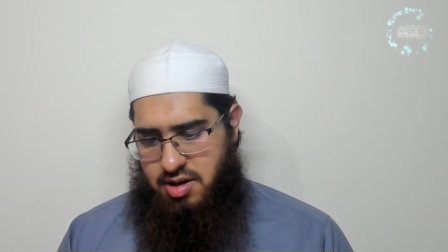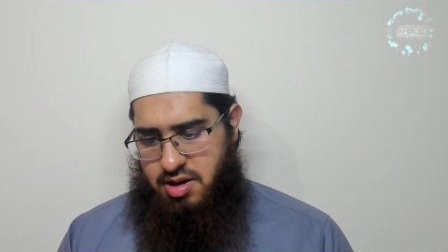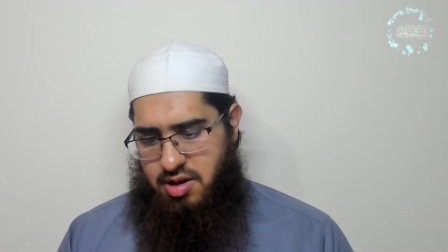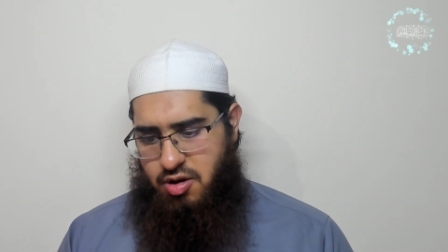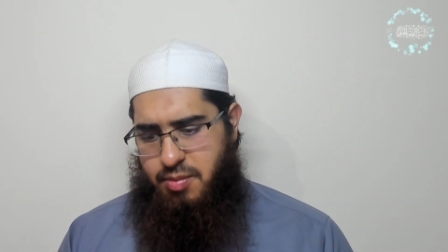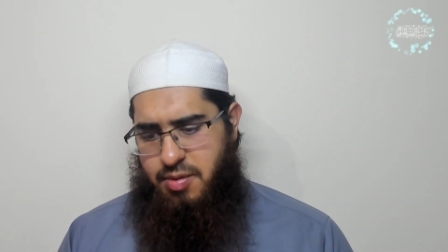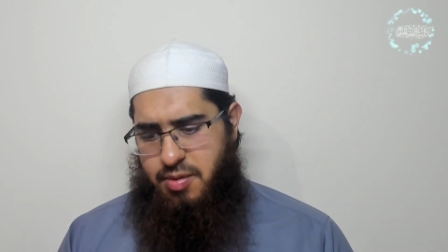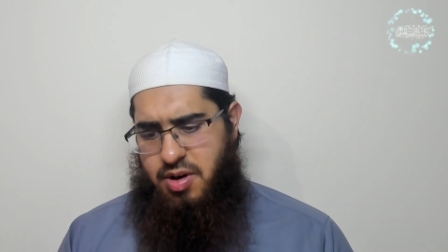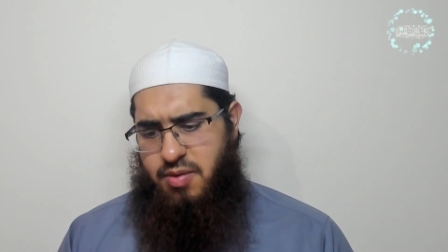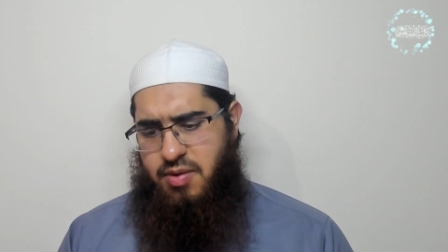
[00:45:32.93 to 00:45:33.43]

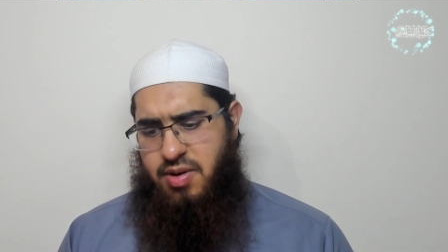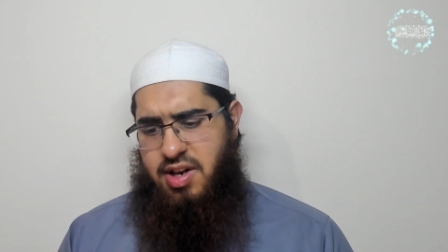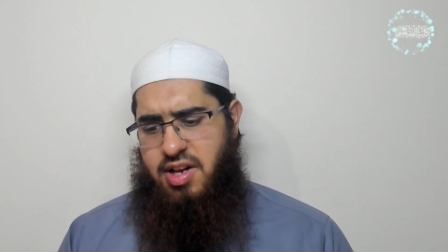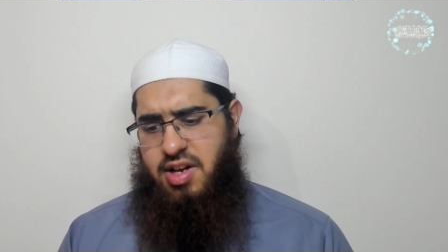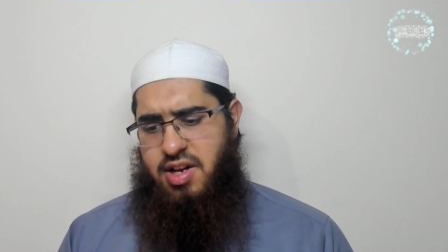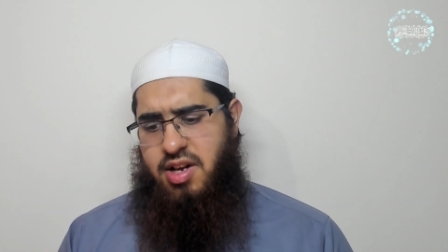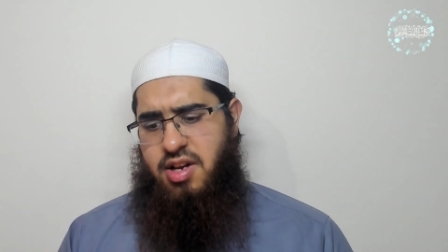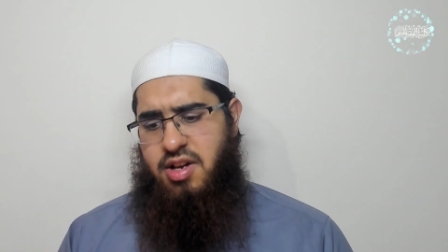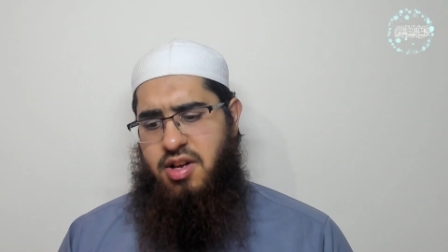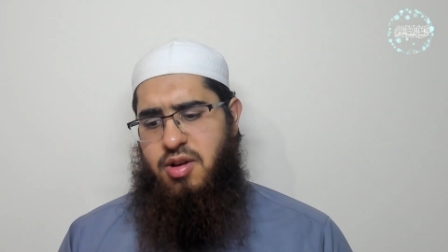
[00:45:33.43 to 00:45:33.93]
Nobody
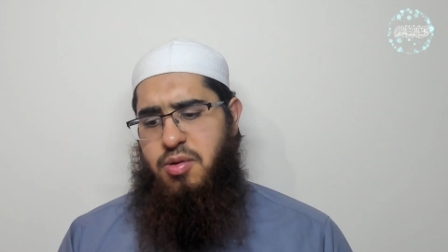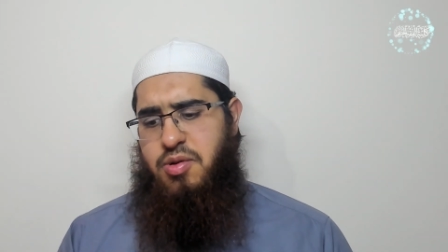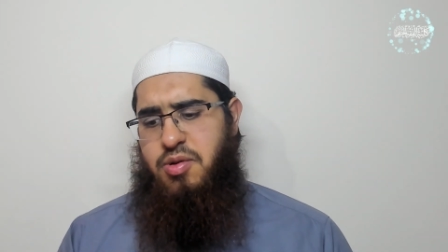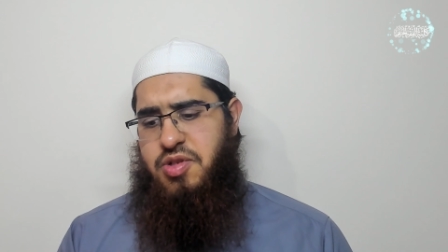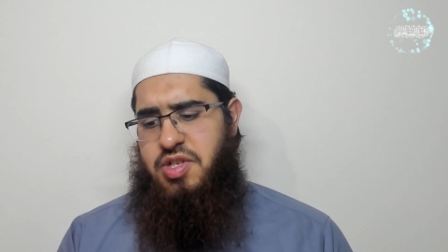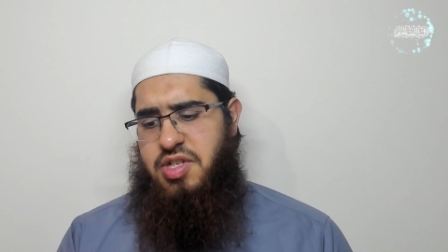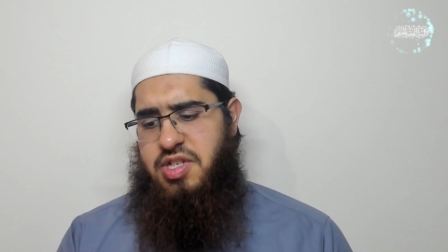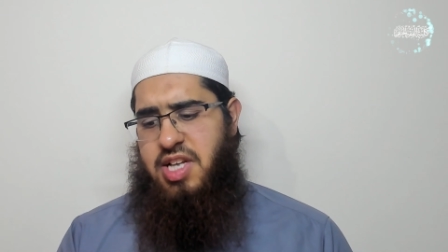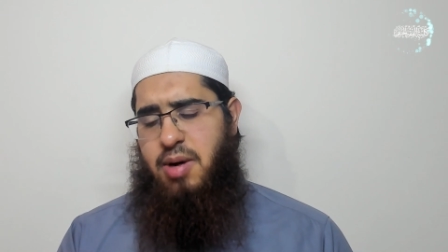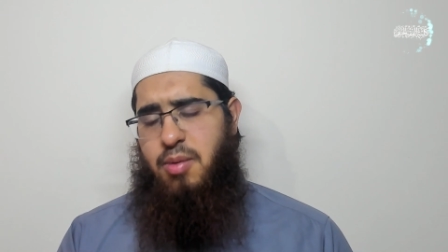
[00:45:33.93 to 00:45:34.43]
really
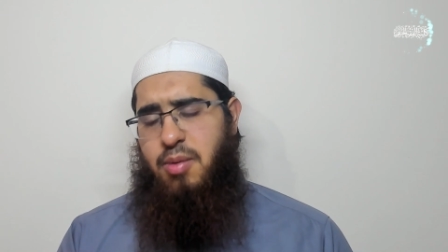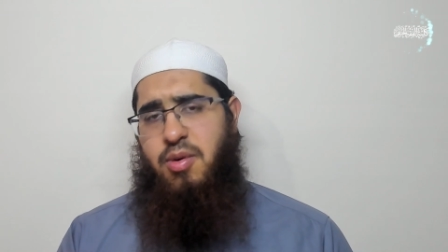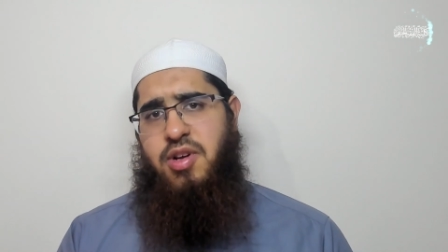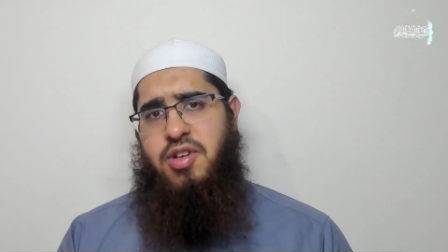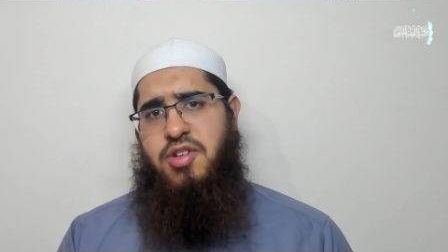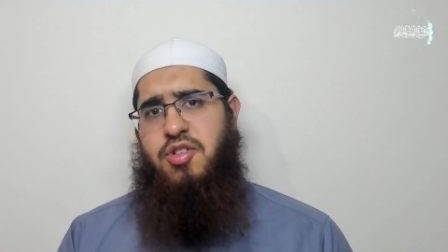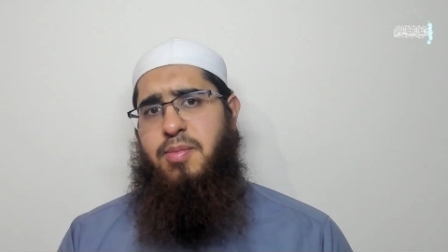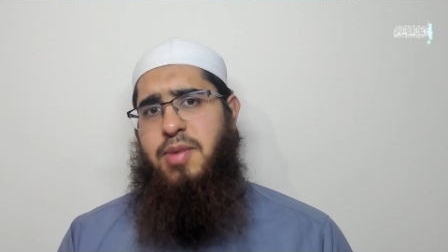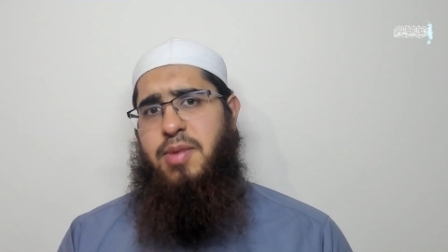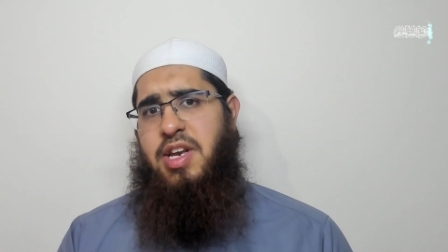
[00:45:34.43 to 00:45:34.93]
uses that
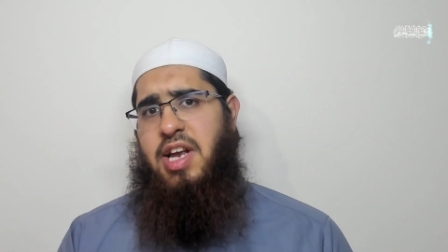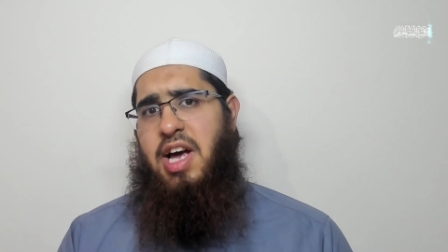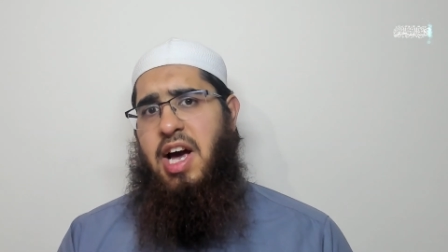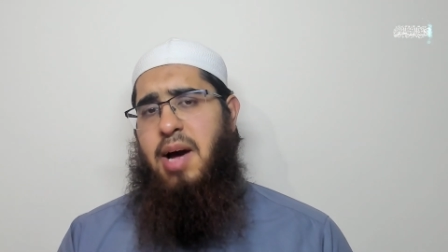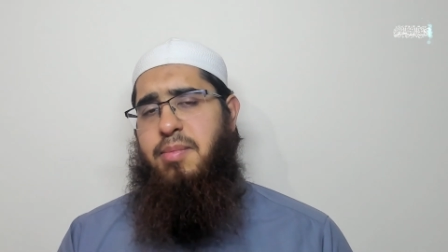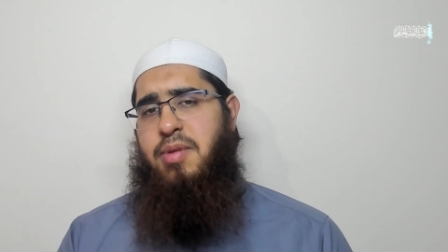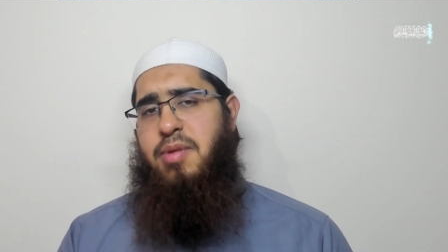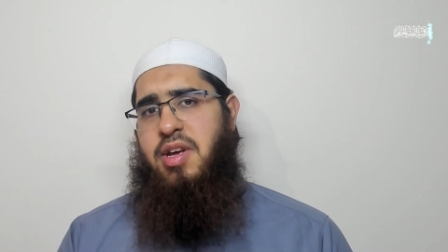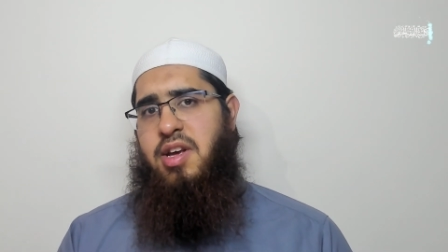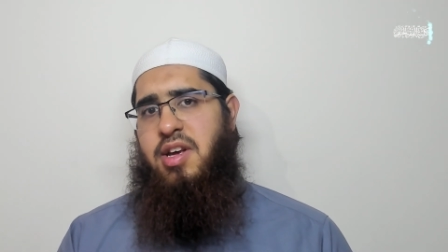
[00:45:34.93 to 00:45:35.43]
word to mean
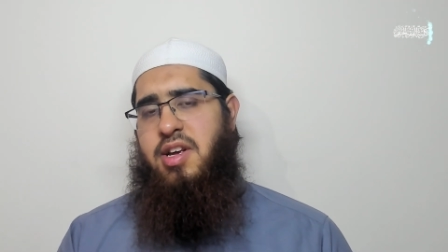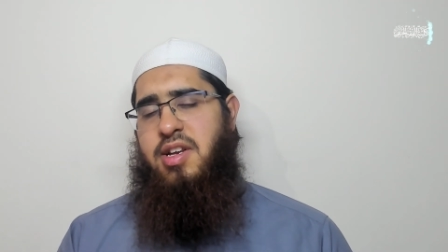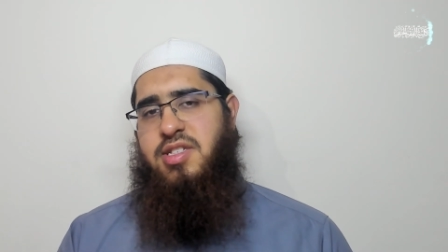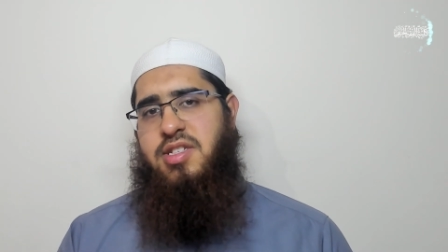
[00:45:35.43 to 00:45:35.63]
happy.